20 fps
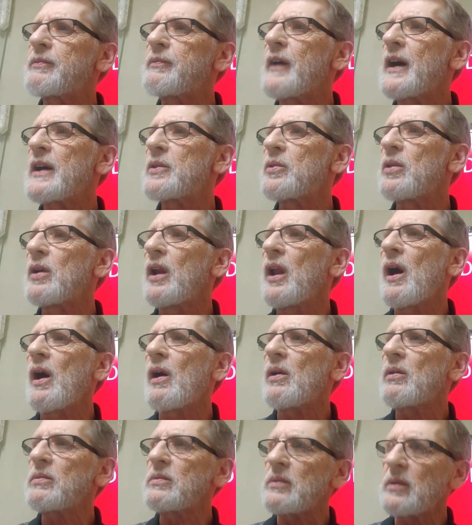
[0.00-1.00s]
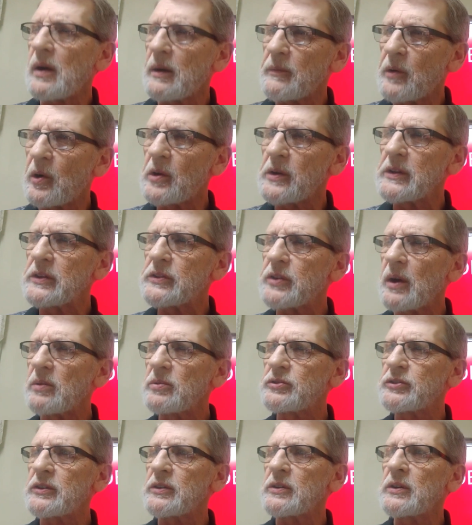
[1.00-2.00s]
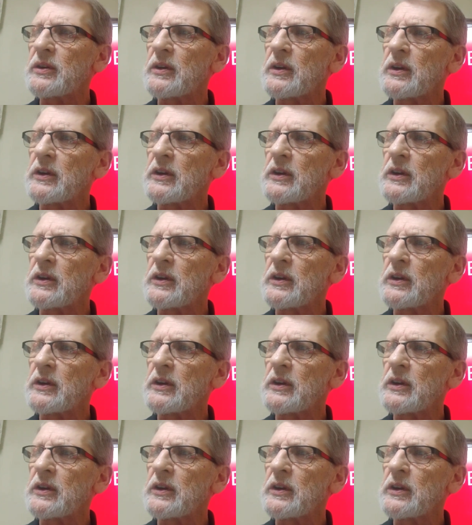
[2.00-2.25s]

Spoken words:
federal law, I've already told you,